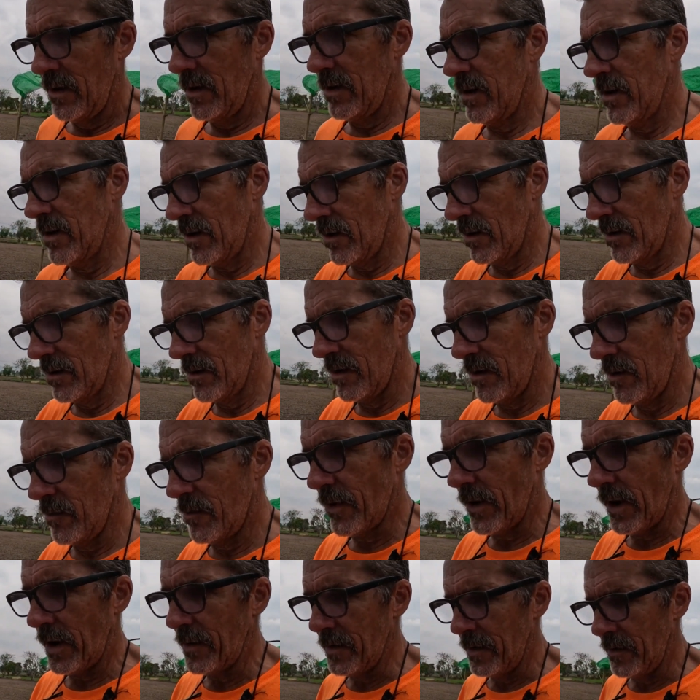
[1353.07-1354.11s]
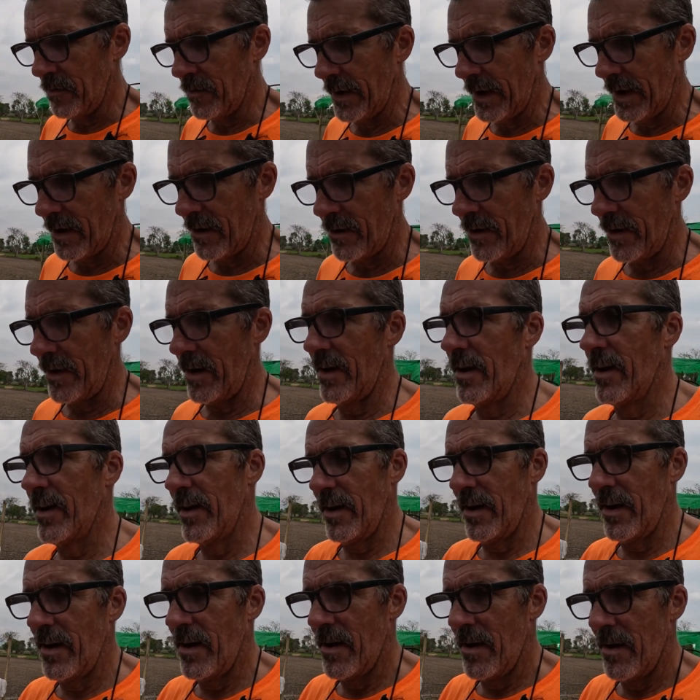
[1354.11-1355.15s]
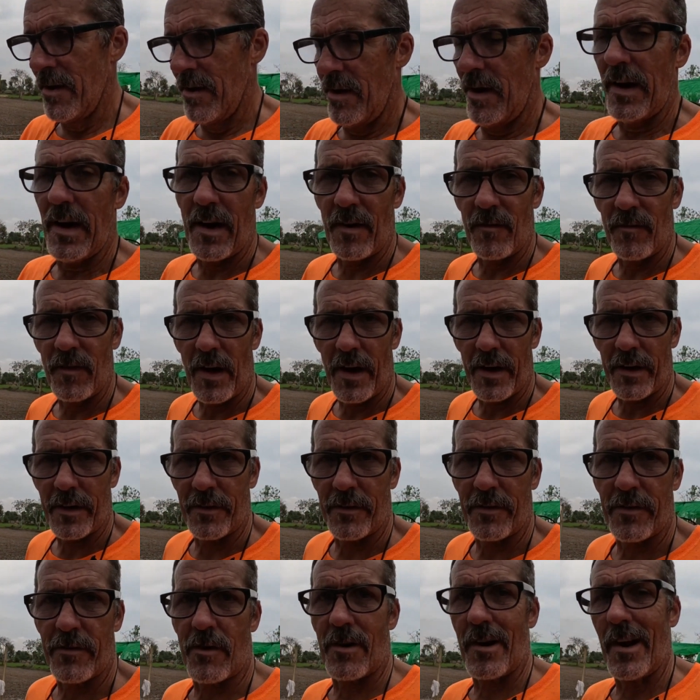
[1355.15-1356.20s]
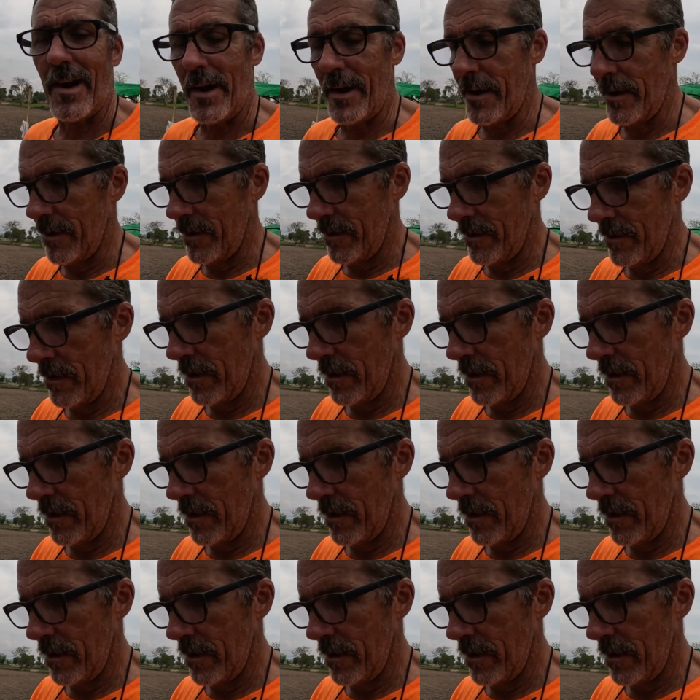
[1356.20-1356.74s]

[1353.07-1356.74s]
you know. It'd probably be better to have like a threader,